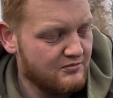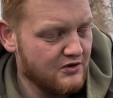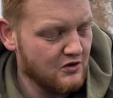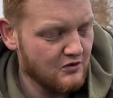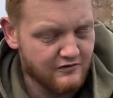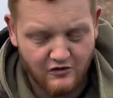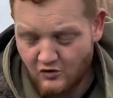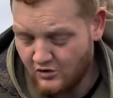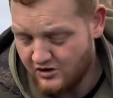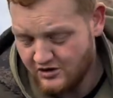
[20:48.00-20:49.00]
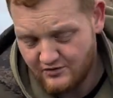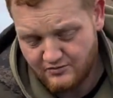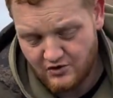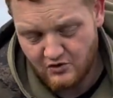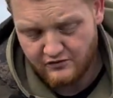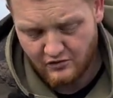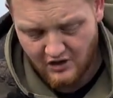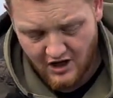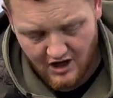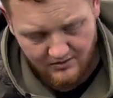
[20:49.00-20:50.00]
Beautiful, beautiful
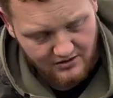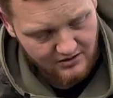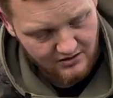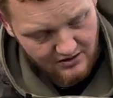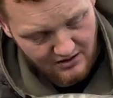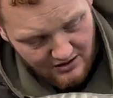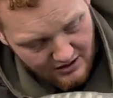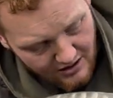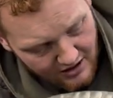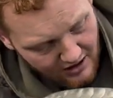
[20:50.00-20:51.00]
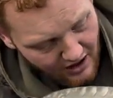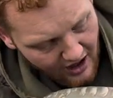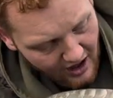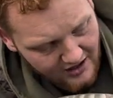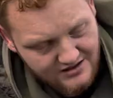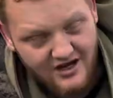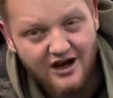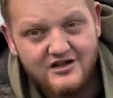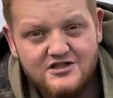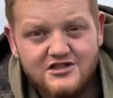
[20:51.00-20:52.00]
carp.
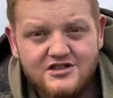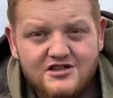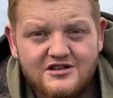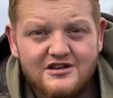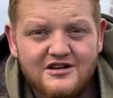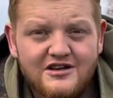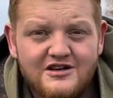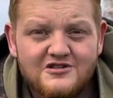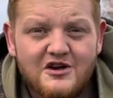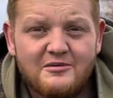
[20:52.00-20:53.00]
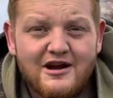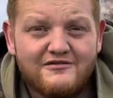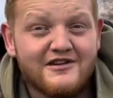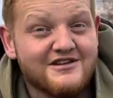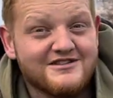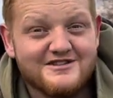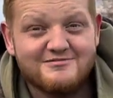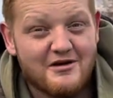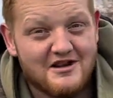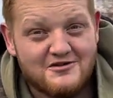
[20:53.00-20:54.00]
Untouched. Sorry about the fingers,
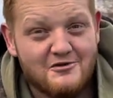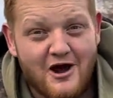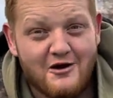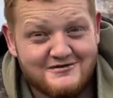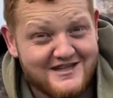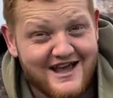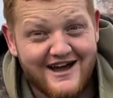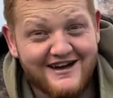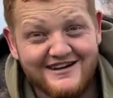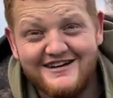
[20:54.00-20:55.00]
but they're too cold to care.